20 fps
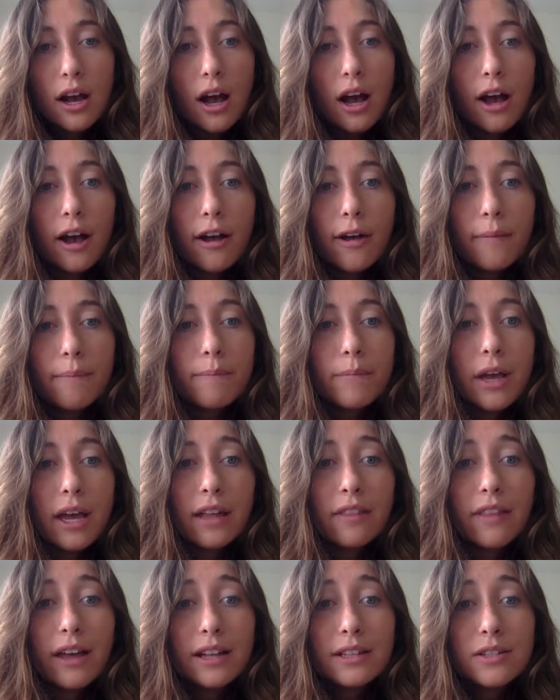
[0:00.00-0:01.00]

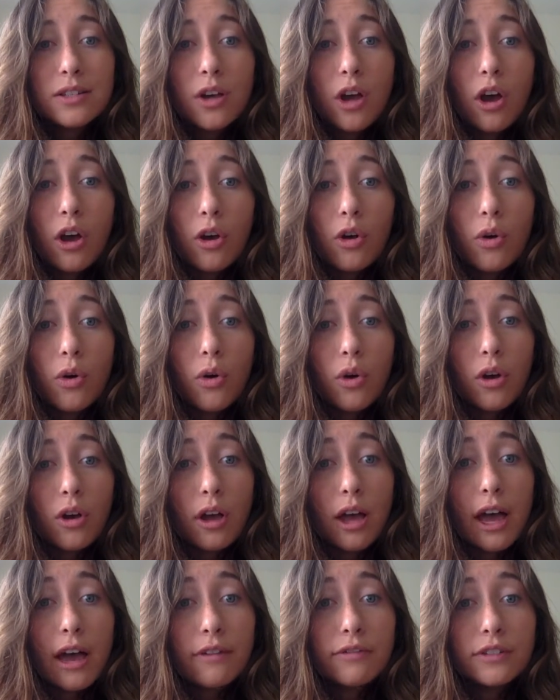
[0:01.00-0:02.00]
And that's a
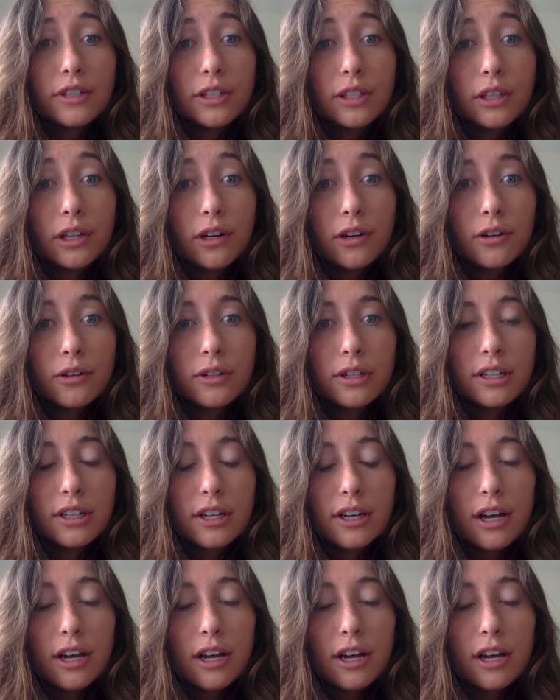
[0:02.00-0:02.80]
hefty load.